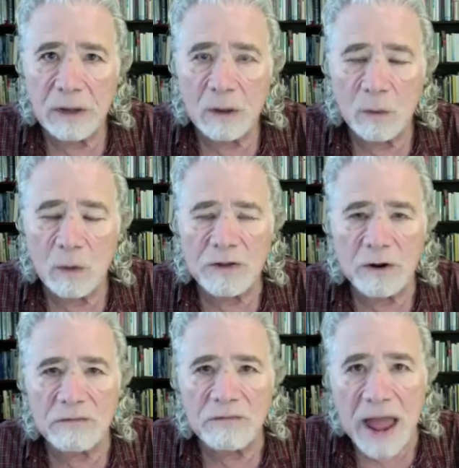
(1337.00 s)
with your
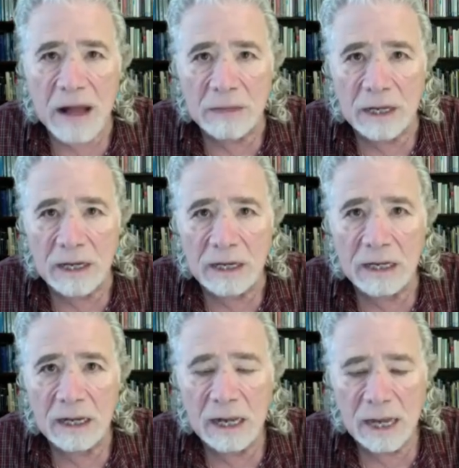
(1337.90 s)
family
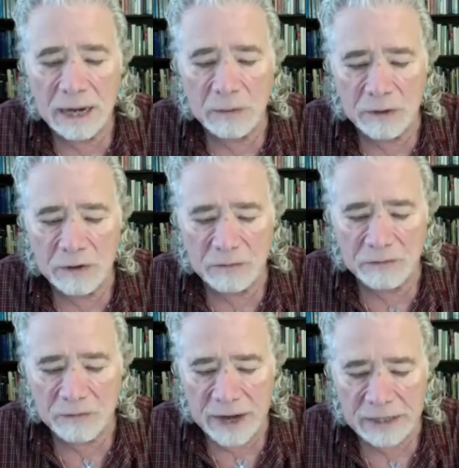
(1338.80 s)
and with your
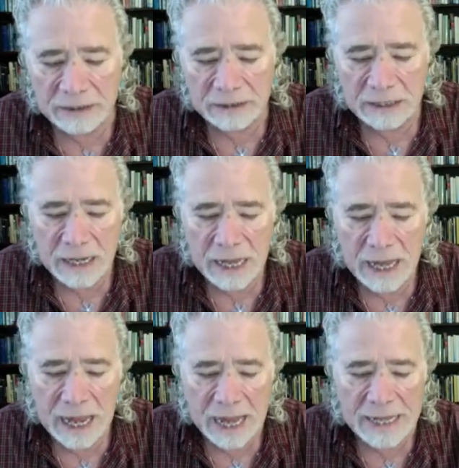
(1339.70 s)
friends.
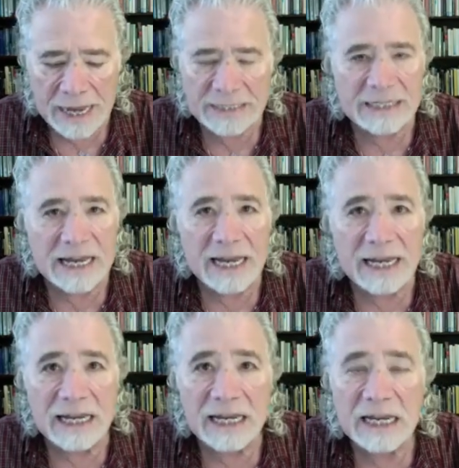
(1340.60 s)
And they
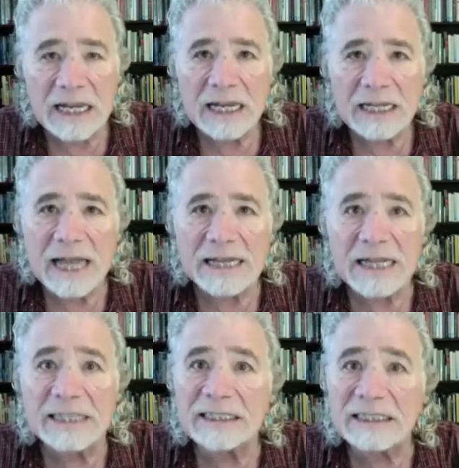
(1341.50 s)
say that
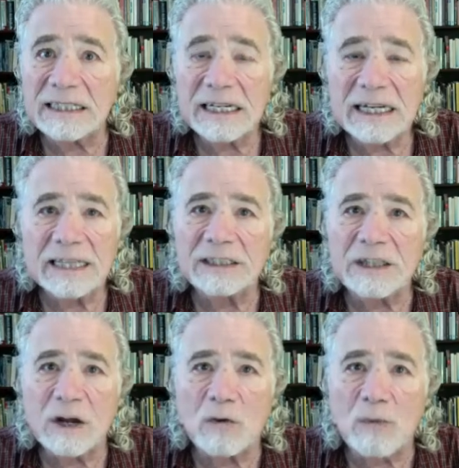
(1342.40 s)
this is
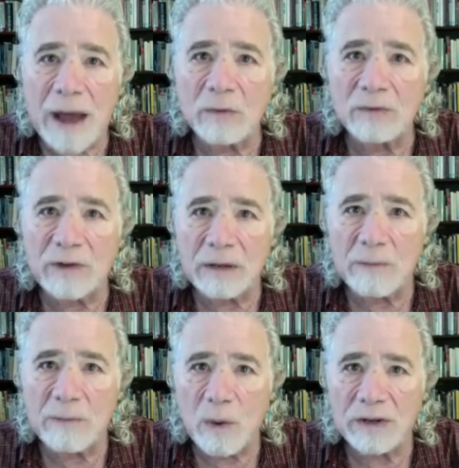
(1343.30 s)
the grounding
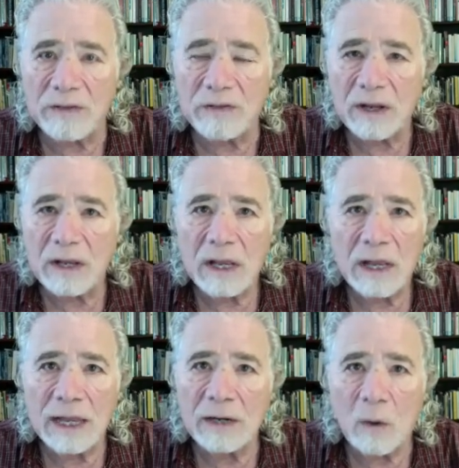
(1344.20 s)
point
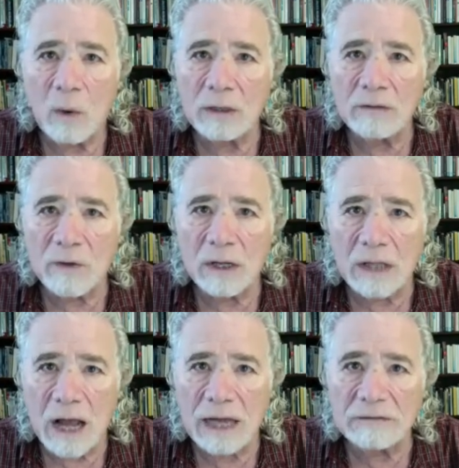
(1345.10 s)
in all of our
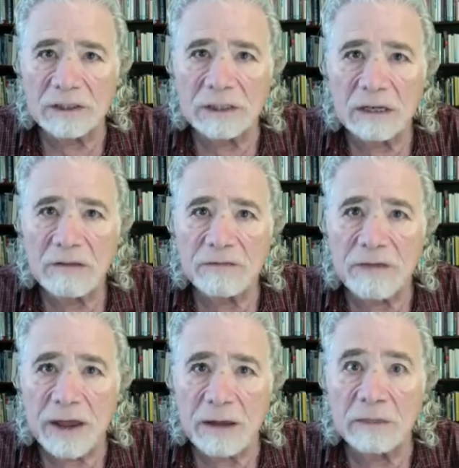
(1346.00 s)
lives,
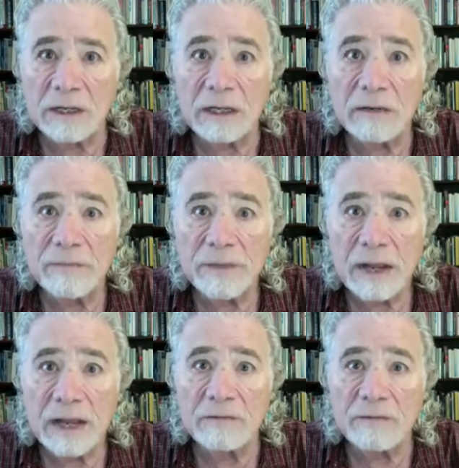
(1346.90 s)
family
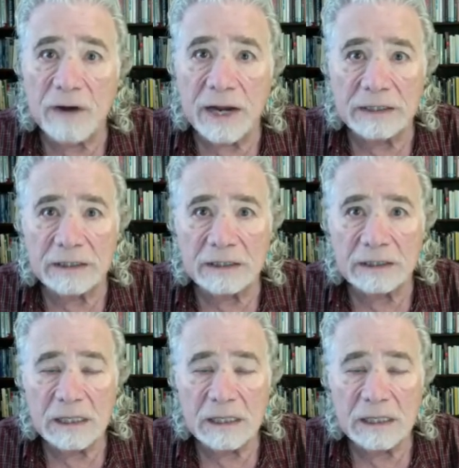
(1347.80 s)
and friends.